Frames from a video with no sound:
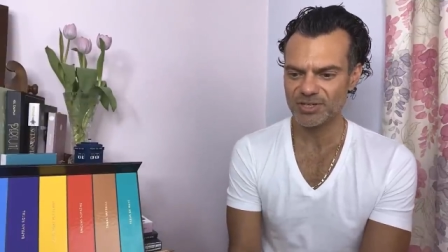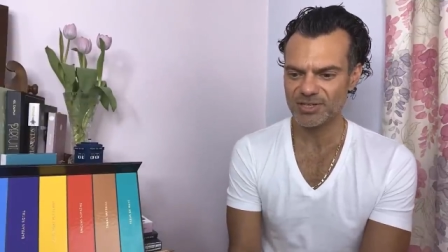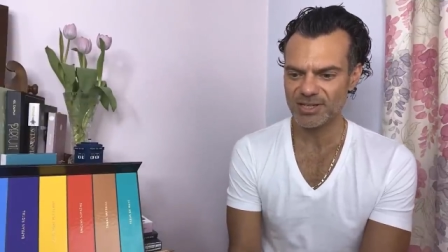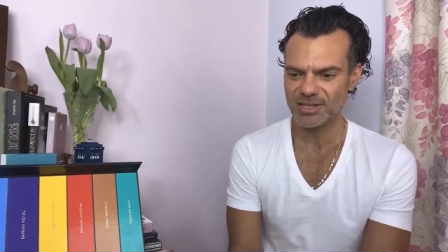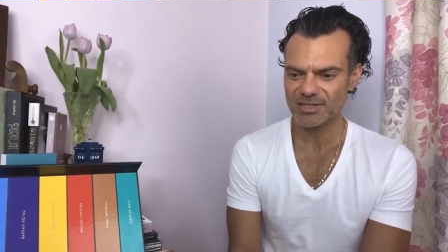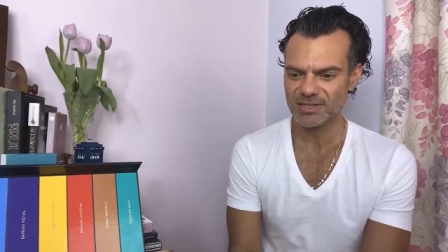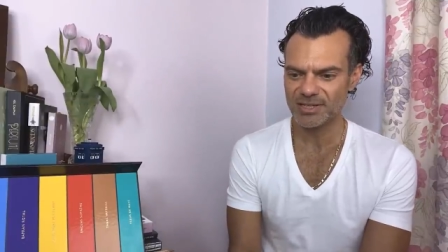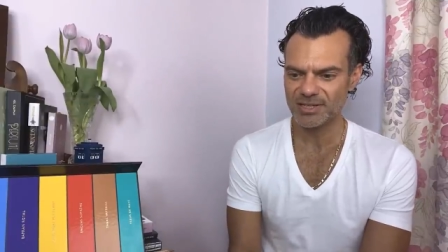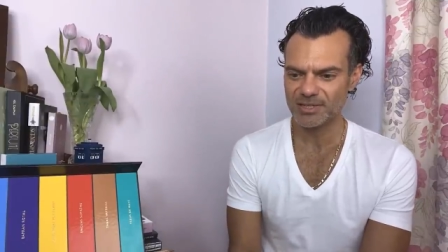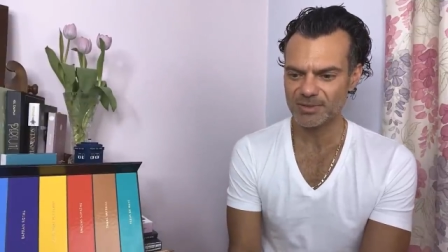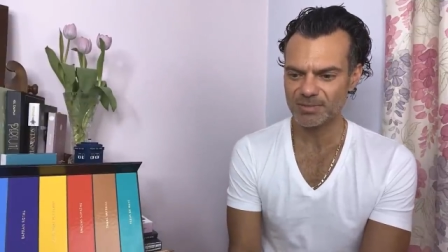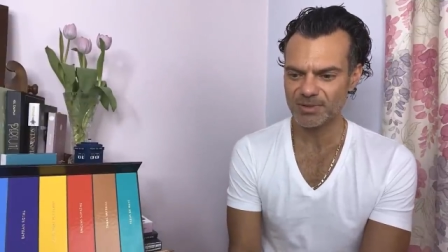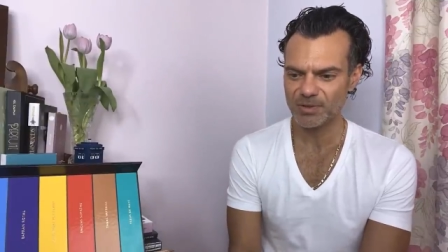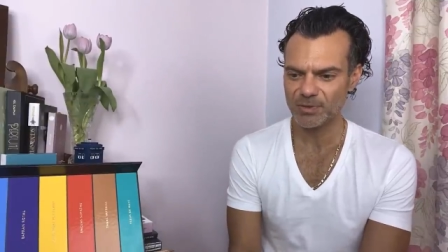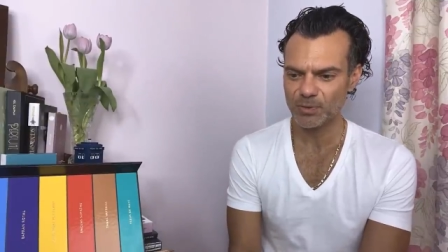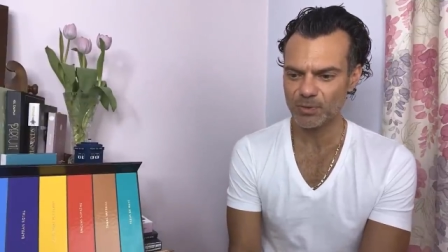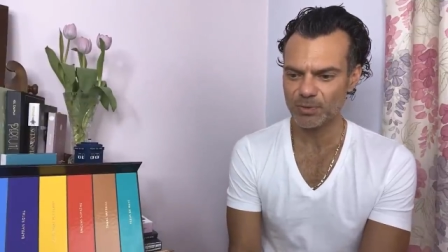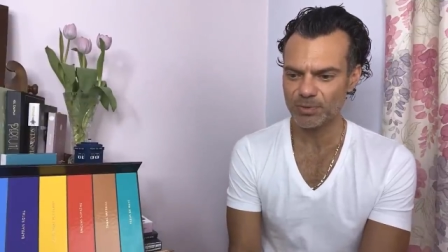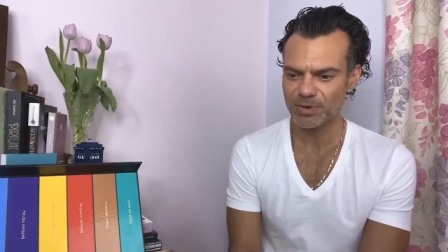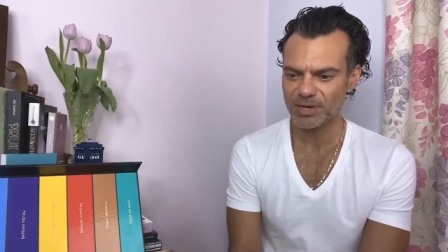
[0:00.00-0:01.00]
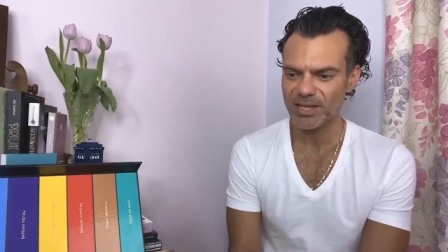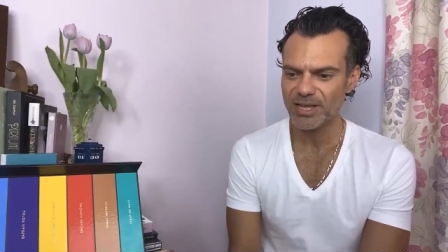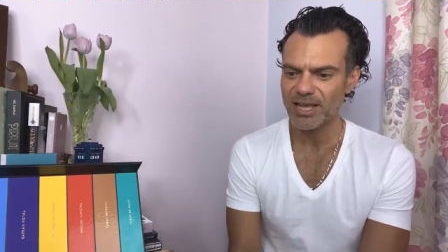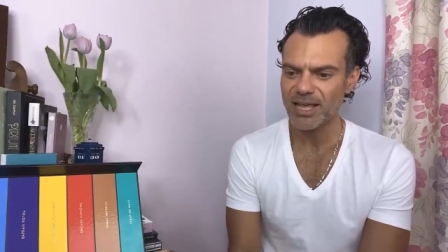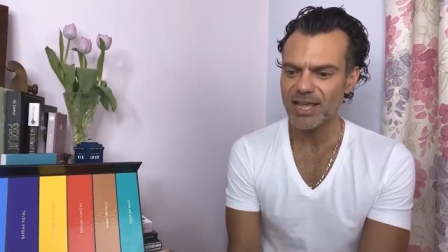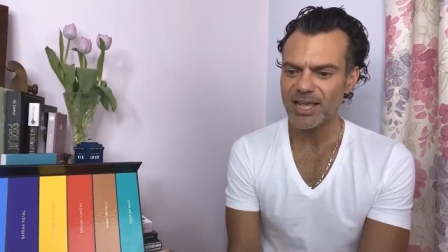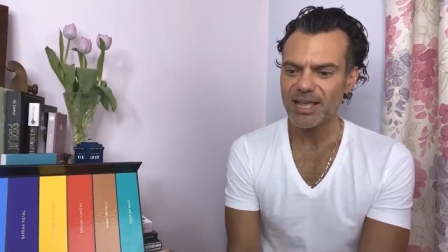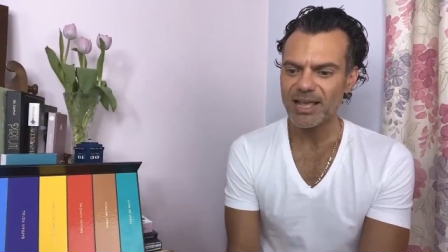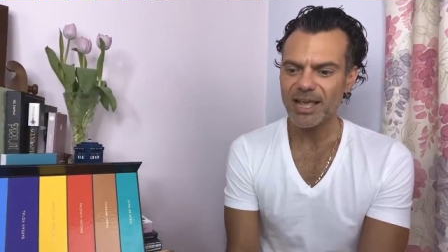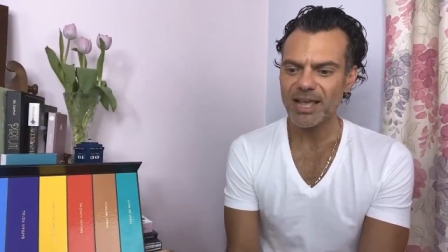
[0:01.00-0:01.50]
says It's Me Aubrey.
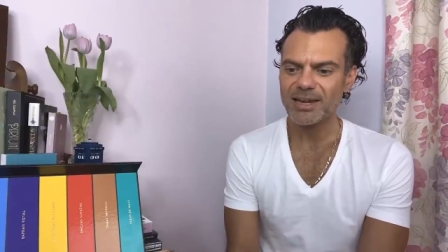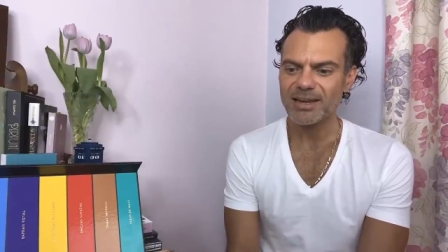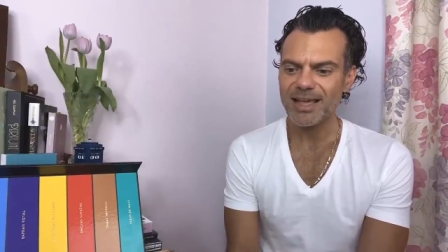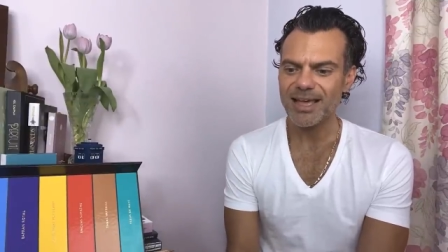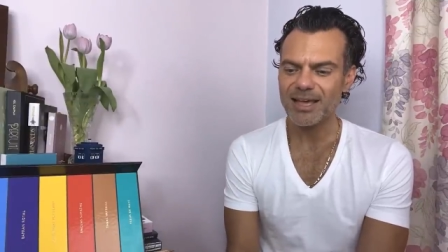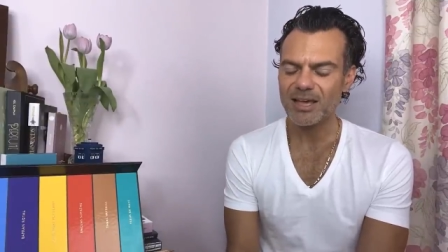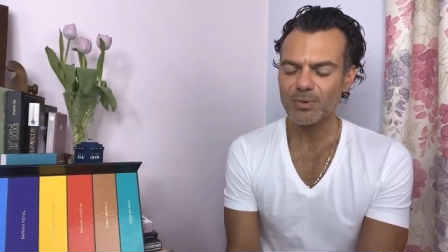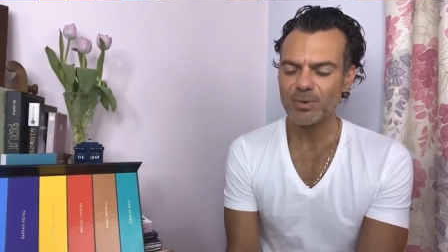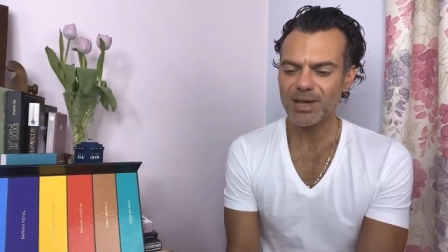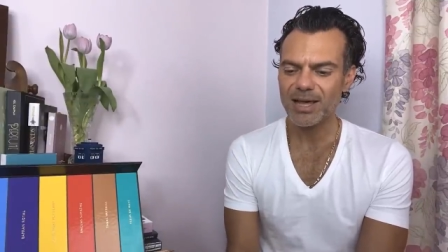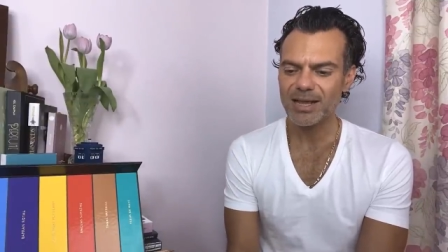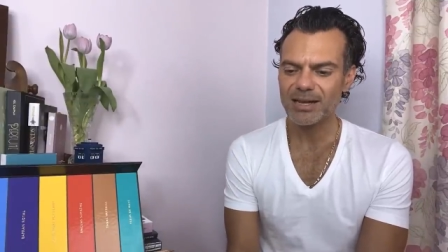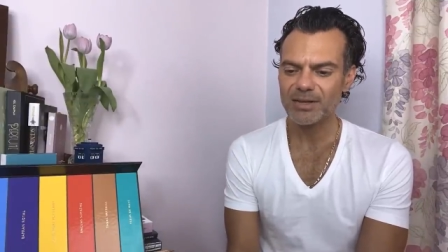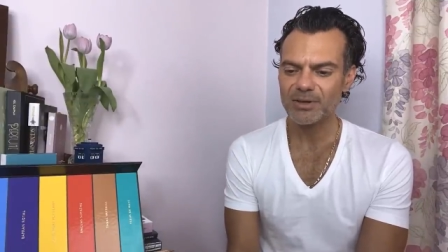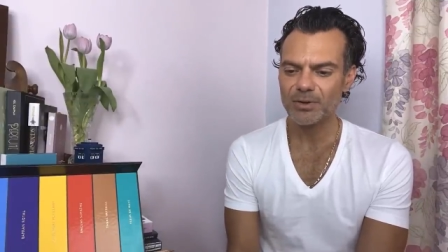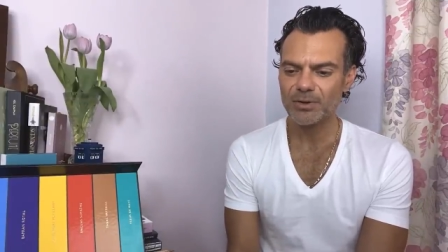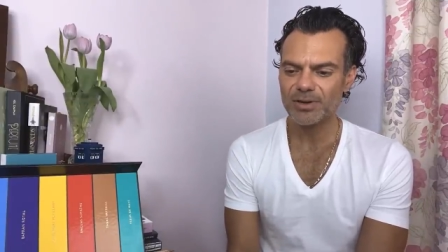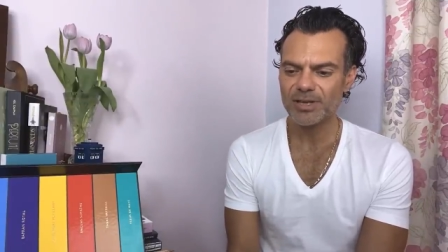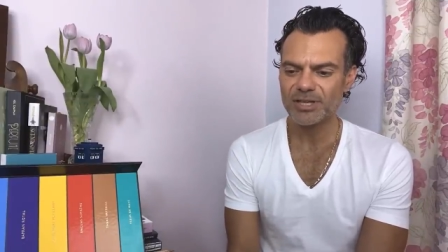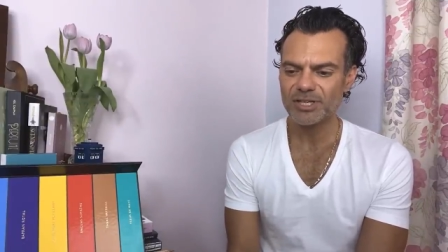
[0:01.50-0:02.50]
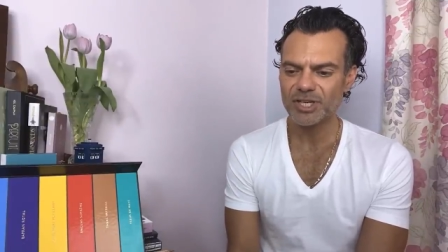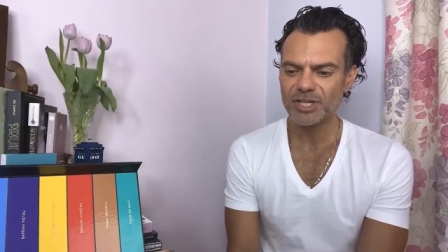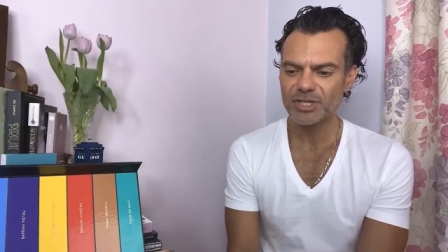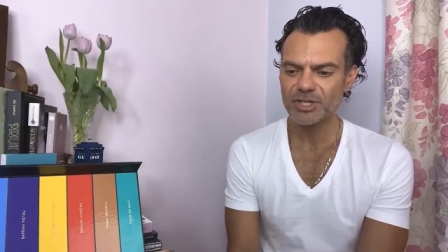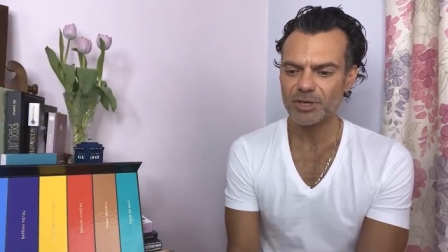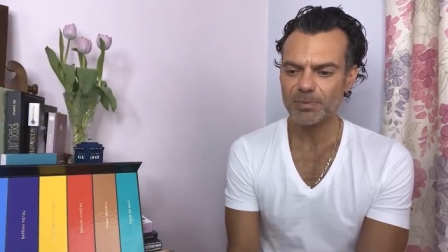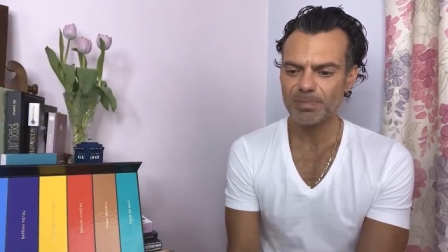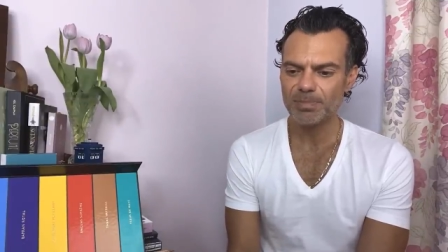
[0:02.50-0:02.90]
And Aqua Allegoria Ginger